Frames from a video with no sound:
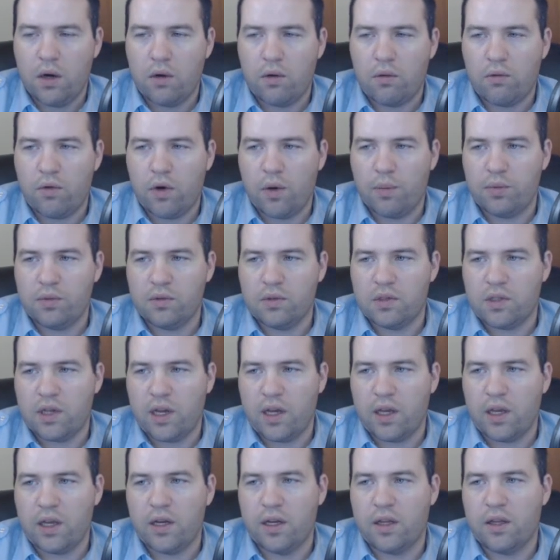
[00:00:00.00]
Ripple's
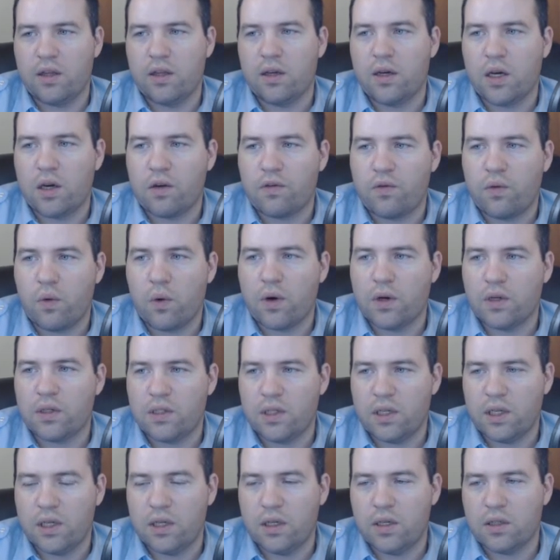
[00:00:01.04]
hanging in there at
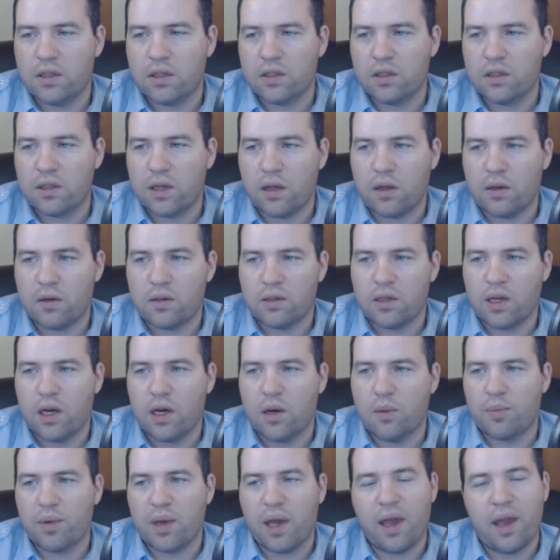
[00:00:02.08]
14 and Stellar's
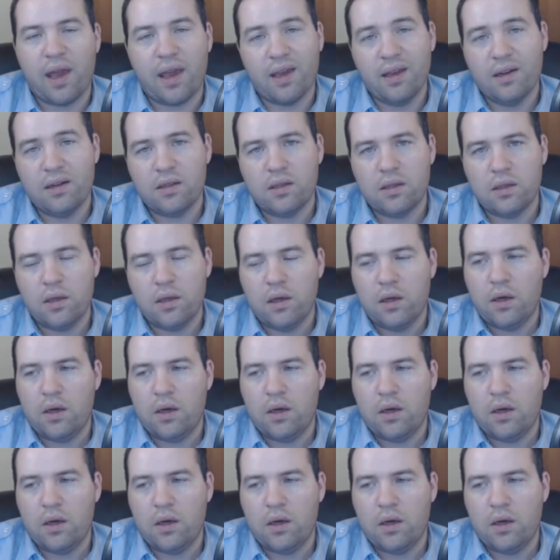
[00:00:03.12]
up 8.